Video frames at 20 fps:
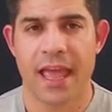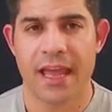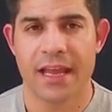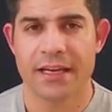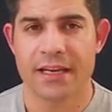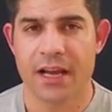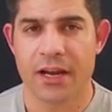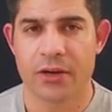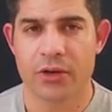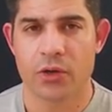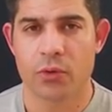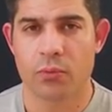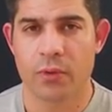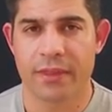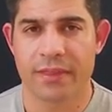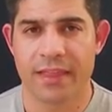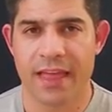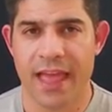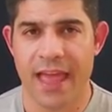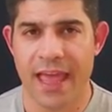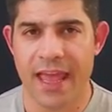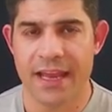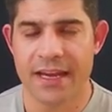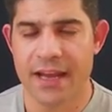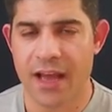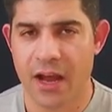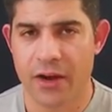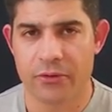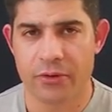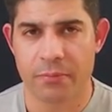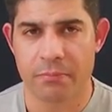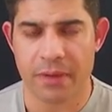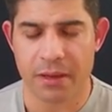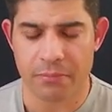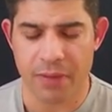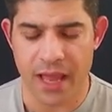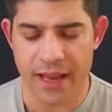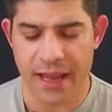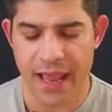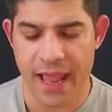800 with 800
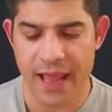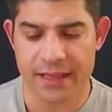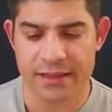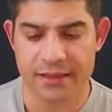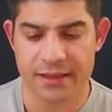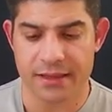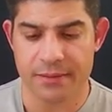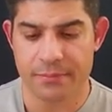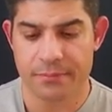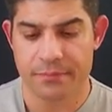big blind. And